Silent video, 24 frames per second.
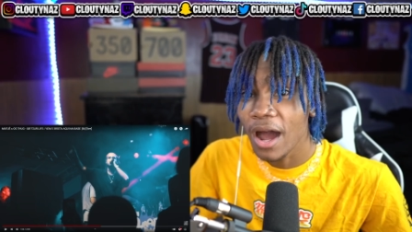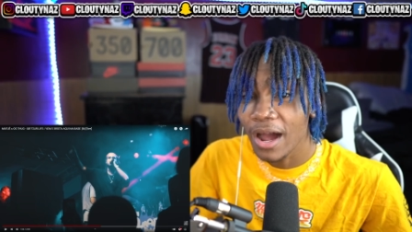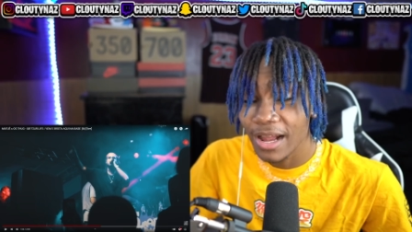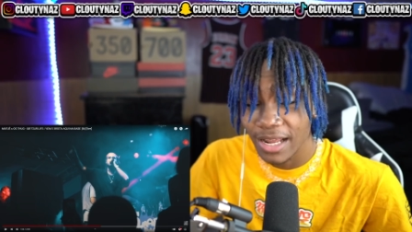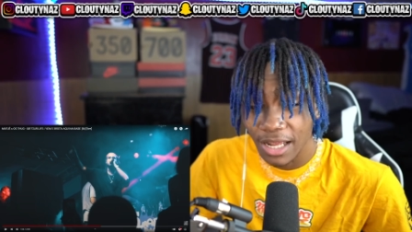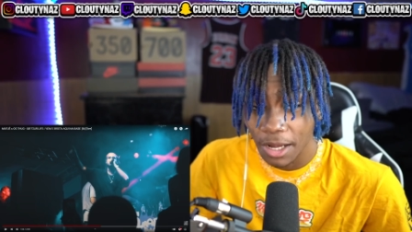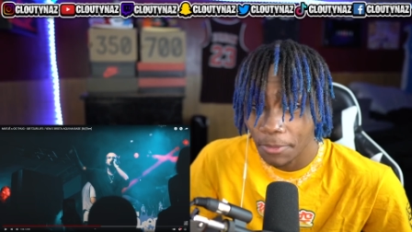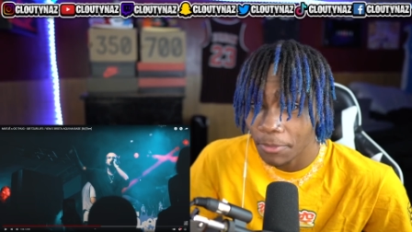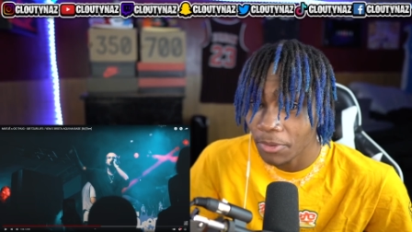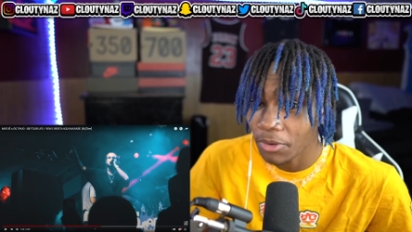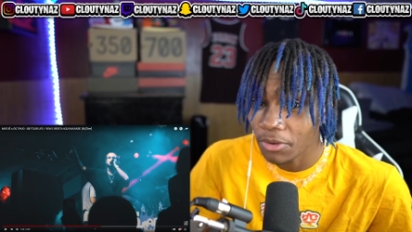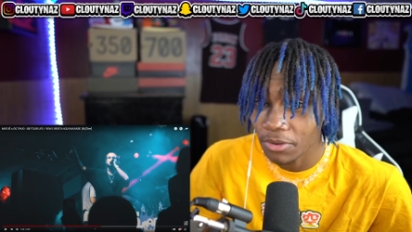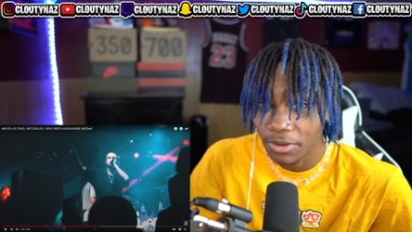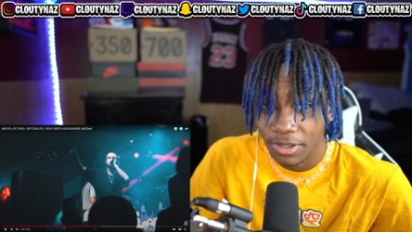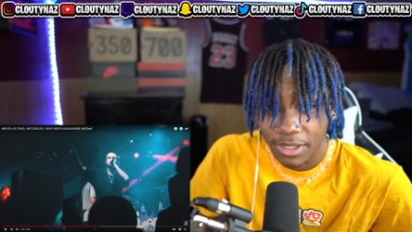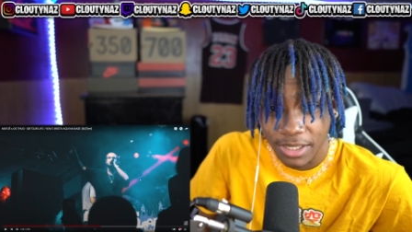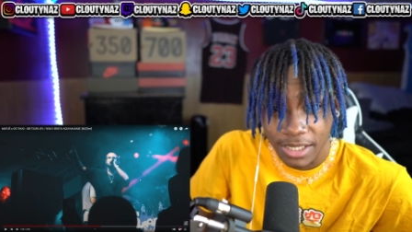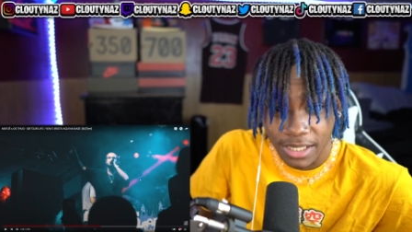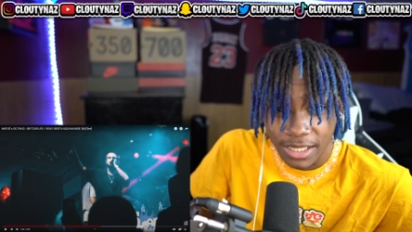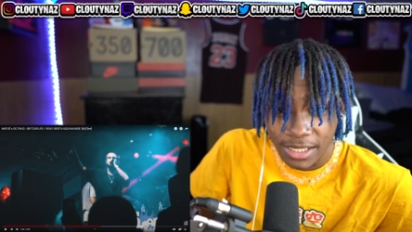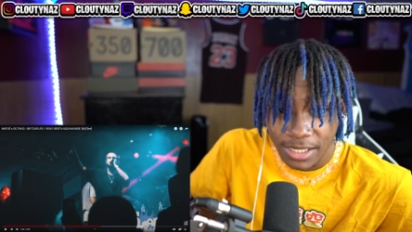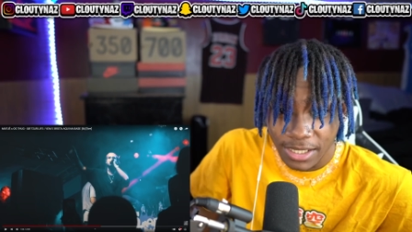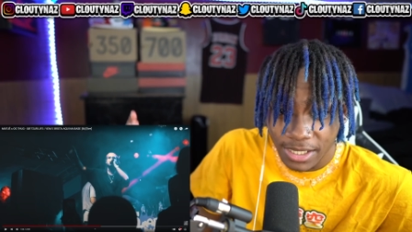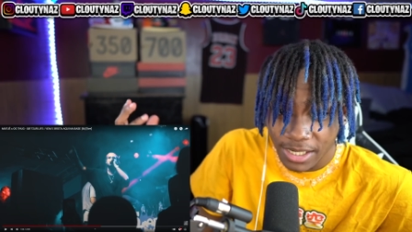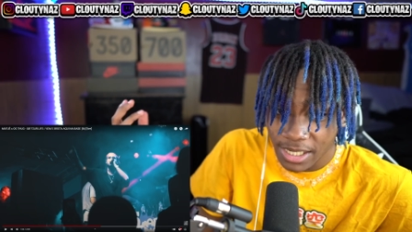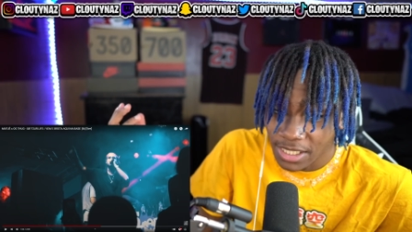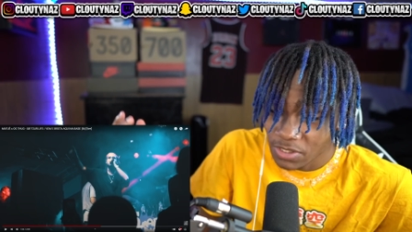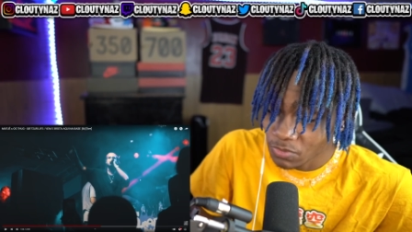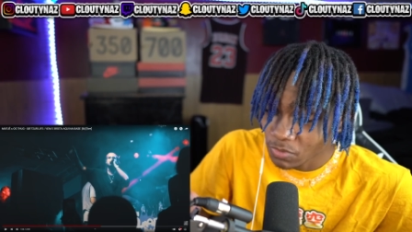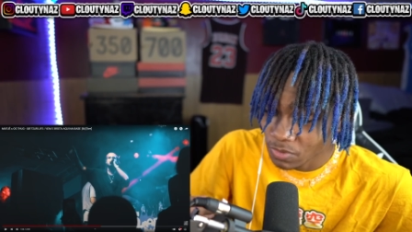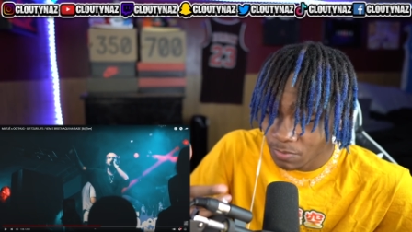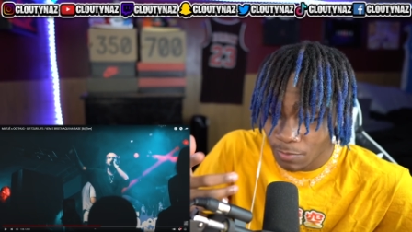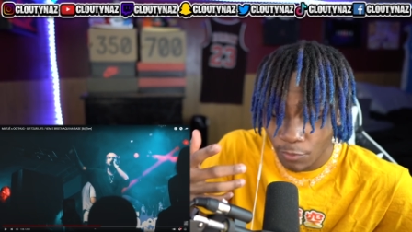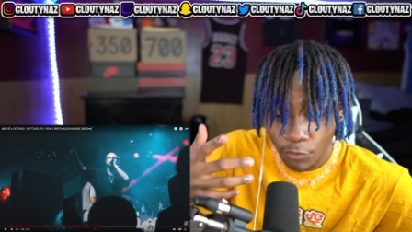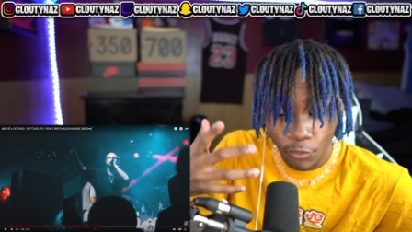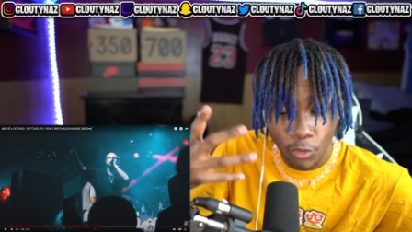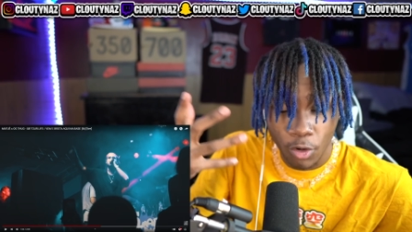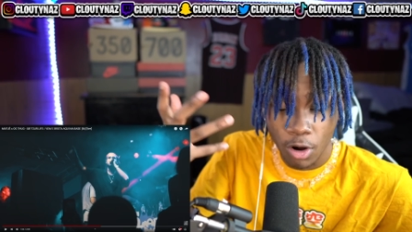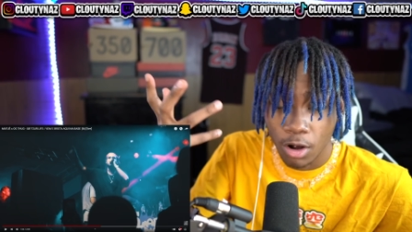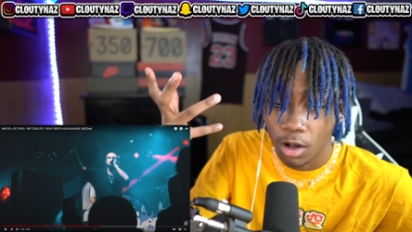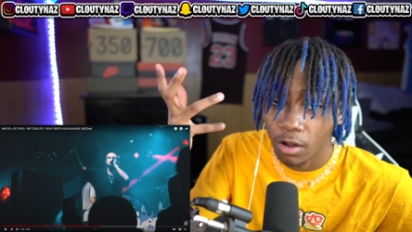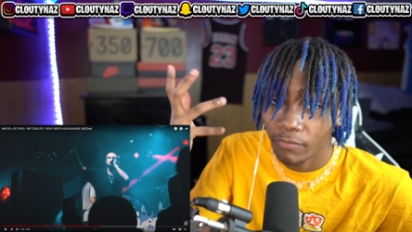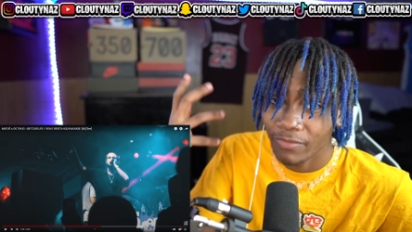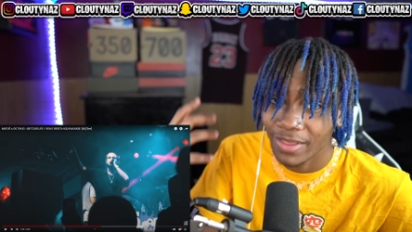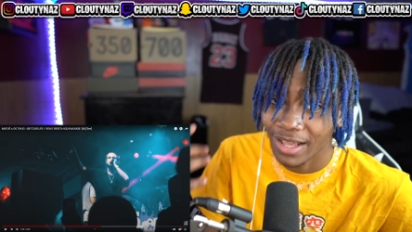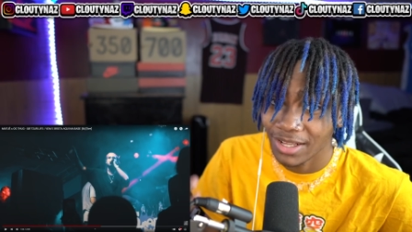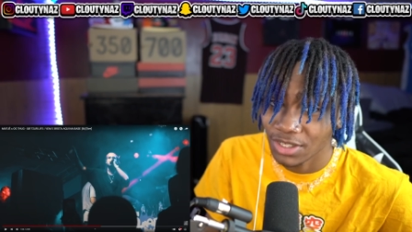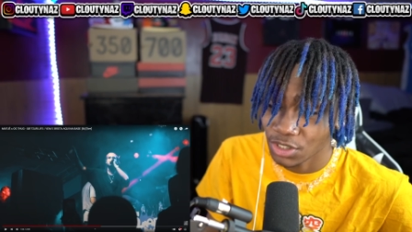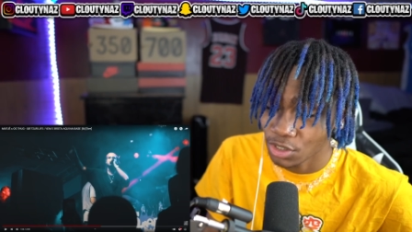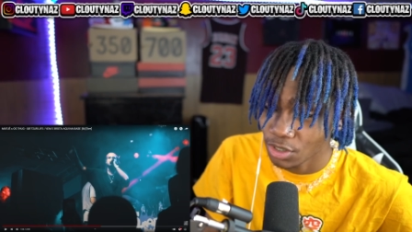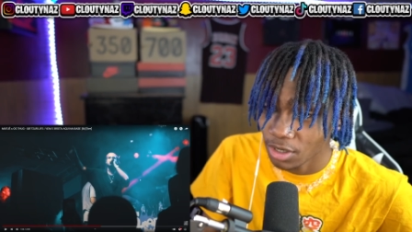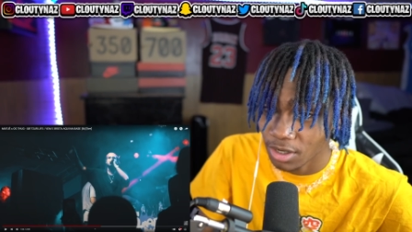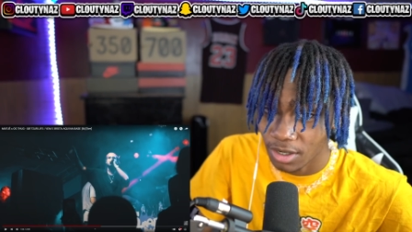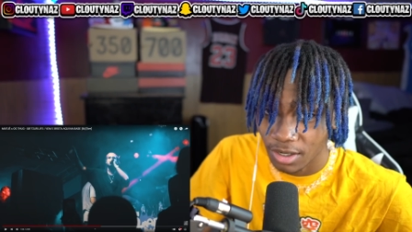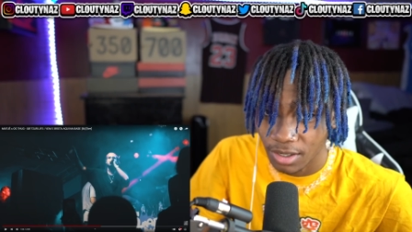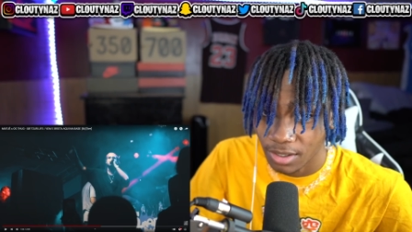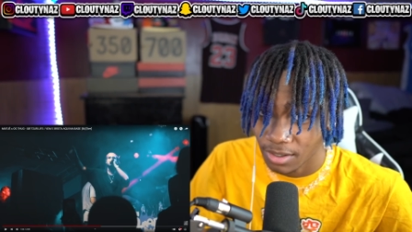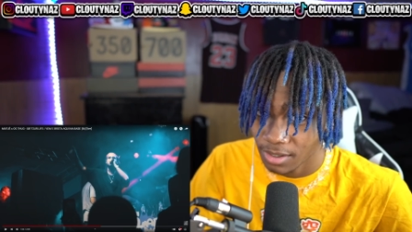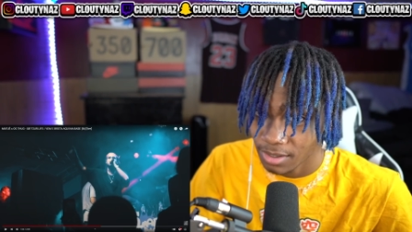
Yo, bro, this was before all of that, y'all.